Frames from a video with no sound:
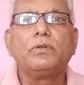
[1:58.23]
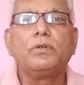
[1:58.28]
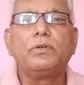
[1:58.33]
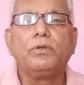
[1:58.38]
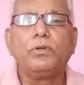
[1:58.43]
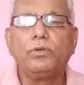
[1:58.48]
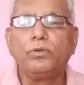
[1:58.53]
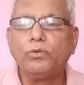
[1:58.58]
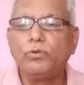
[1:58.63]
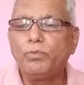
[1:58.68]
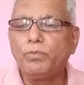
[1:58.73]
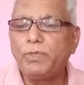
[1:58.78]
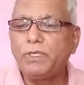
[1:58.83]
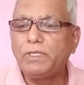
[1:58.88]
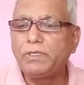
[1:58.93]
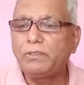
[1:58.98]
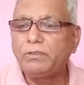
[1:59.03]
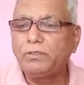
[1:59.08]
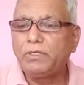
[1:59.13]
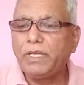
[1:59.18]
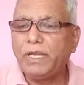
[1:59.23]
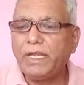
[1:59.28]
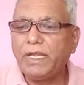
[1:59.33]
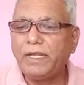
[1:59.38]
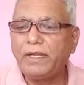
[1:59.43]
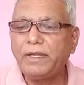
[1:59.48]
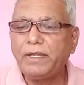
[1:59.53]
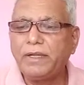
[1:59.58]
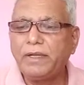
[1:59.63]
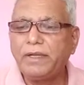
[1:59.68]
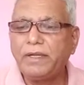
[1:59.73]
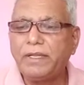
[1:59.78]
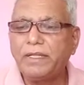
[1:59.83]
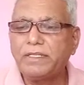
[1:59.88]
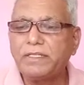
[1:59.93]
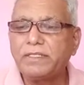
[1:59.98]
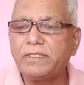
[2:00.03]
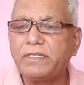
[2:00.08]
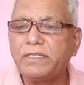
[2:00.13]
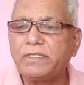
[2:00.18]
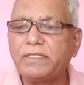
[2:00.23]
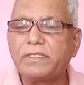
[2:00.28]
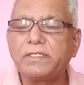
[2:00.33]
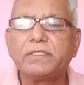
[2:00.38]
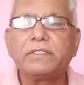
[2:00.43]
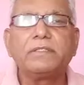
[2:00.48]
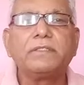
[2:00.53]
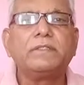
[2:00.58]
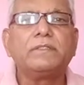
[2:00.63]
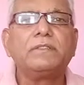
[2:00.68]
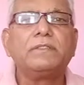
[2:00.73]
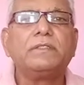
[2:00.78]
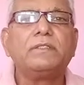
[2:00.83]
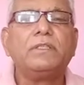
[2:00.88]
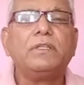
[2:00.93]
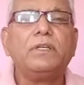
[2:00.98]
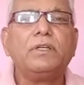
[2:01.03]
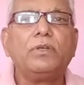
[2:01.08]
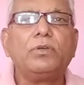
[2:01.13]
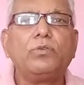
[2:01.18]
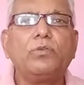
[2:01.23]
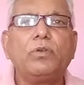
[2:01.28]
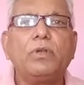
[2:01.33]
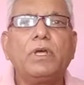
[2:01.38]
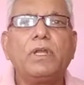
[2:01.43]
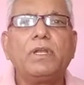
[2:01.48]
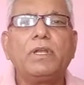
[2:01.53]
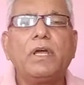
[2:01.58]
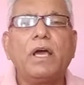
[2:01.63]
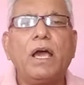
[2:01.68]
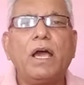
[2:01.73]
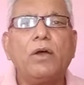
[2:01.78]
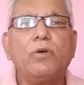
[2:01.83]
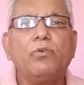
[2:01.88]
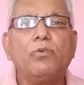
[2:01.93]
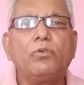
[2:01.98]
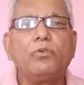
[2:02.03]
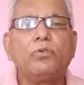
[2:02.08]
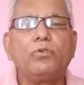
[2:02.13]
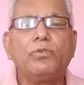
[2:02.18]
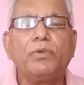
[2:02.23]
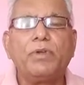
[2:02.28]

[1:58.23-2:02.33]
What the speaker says: do with great interest is to learn how to